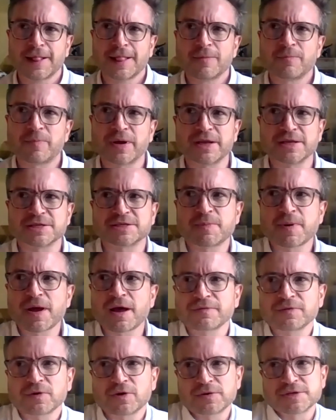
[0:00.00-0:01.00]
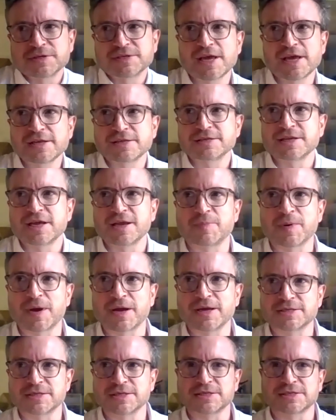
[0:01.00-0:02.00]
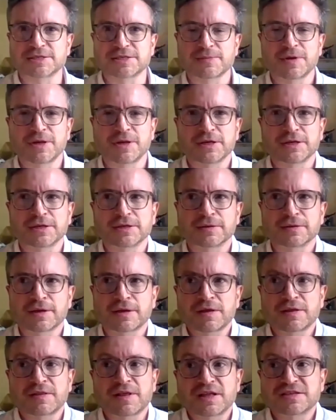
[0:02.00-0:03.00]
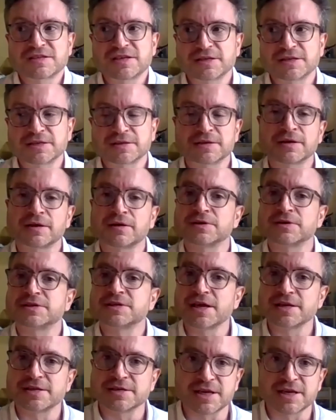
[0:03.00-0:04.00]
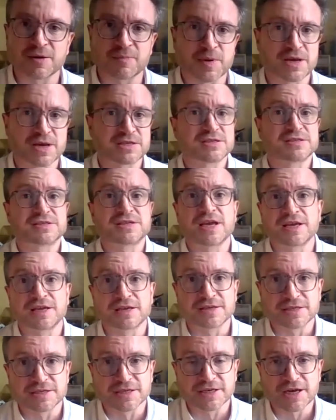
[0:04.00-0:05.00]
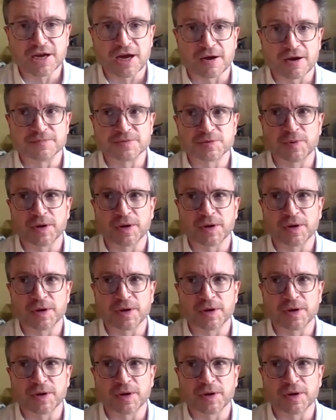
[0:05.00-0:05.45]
But it's about, on a day-to-day basis, I think that's it. On a day-to-day basis, take it as it comes.